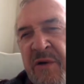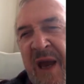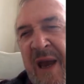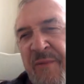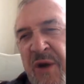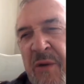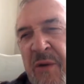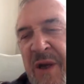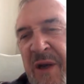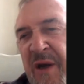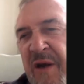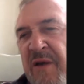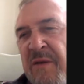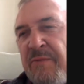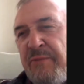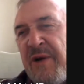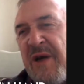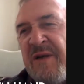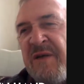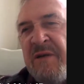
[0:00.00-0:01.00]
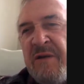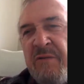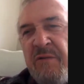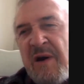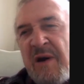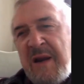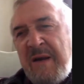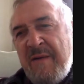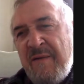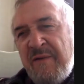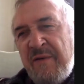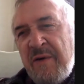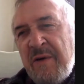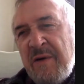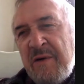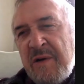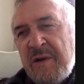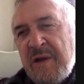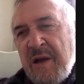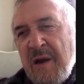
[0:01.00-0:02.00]
There could be a nice present waiting for you
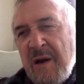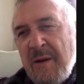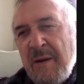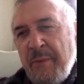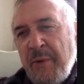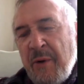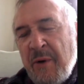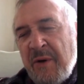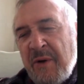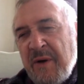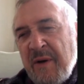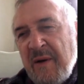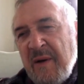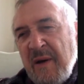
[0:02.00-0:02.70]
at the airport,